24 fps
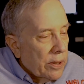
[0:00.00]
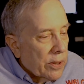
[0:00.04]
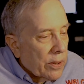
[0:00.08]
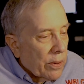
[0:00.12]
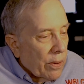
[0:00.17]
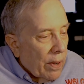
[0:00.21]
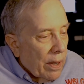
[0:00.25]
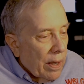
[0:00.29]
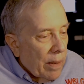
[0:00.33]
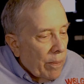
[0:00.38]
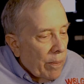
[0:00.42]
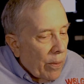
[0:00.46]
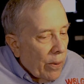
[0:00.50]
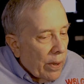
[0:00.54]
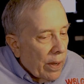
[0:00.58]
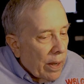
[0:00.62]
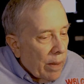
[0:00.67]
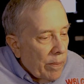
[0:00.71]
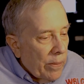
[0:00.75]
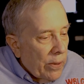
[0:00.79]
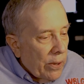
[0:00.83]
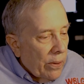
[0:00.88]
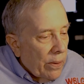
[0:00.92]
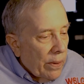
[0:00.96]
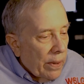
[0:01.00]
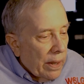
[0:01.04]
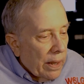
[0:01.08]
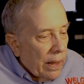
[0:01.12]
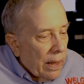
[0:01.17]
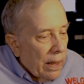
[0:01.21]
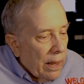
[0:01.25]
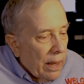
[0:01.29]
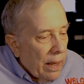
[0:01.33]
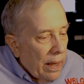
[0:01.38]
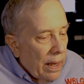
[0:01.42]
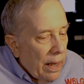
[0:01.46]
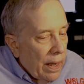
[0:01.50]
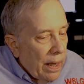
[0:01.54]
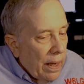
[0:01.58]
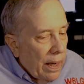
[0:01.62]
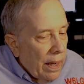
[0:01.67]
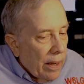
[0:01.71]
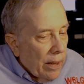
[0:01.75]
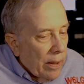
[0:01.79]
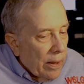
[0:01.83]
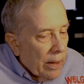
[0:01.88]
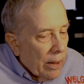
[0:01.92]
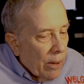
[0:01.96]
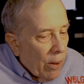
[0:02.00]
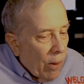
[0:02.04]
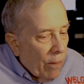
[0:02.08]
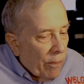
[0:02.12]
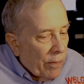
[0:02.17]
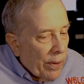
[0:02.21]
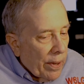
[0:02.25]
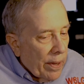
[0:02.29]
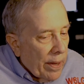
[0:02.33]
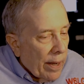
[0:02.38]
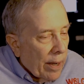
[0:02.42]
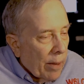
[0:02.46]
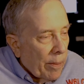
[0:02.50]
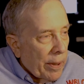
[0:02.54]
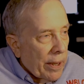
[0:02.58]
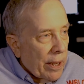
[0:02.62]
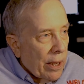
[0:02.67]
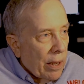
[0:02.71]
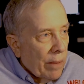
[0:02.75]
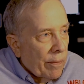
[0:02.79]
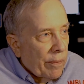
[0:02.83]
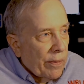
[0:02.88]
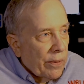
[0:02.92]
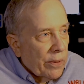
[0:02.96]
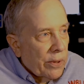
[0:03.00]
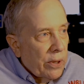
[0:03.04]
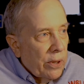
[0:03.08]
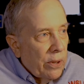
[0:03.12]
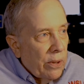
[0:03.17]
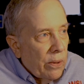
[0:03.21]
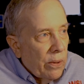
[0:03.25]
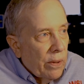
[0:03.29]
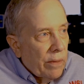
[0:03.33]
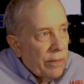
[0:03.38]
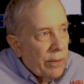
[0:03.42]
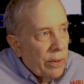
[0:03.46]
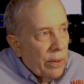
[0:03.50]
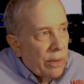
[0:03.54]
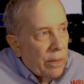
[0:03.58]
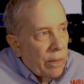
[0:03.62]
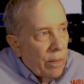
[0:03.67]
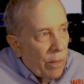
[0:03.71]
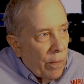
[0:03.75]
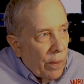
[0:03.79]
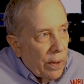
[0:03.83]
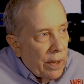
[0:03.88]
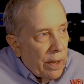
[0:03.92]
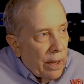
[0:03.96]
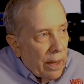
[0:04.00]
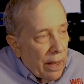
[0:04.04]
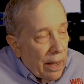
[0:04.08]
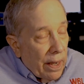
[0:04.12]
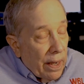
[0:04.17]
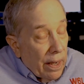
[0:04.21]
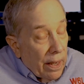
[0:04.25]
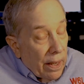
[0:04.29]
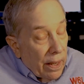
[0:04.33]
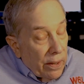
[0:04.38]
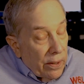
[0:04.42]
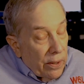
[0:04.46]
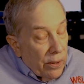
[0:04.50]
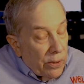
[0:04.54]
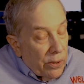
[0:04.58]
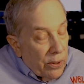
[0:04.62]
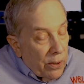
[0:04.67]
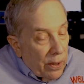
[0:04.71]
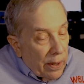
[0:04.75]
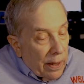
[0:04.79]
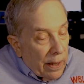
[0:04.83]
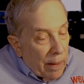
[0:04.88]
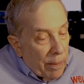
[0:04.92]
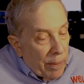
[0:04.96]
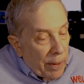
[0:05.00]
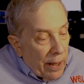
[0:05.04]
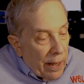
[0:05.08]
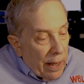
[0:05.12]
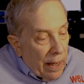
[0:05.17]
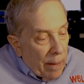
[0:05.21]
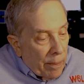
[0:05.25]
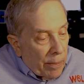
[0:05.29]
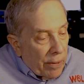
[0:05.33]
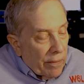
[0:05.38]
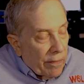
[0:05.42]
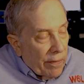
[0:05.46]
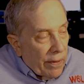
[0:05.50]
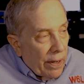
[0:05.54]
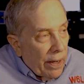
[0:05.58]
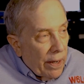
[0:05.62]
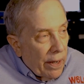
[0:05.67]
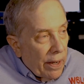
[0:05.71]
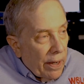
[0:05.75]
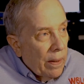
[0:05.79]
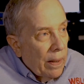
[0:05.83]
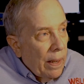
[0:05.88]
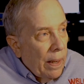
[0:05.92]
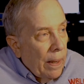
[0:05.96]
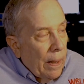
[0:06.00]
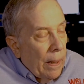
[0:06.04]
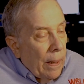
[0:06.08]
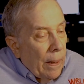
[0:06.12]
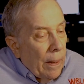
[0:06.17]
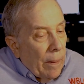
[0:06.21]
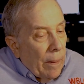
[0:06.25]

describe what I'm doing, and hopefully that'll be helpful to you if you're when you're tuning up an amplifier.